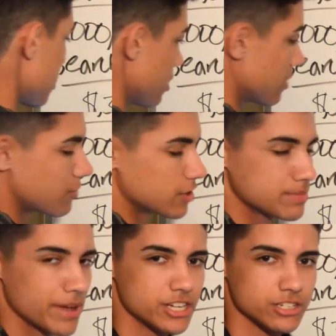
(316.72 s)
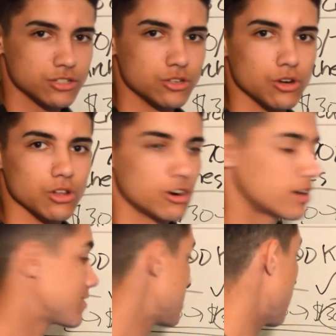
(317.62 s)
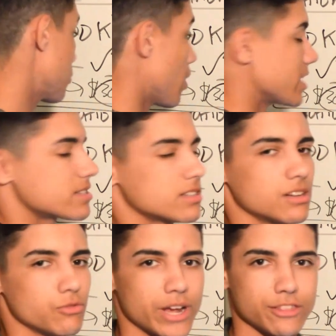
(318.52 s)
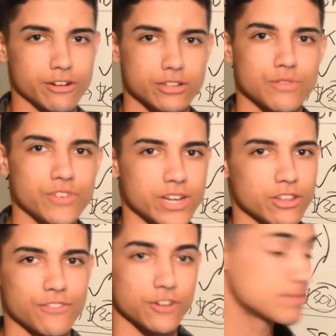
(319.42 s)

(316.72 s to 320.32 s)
on the first page of Google, or if someone wants to rank their YouTube video on the first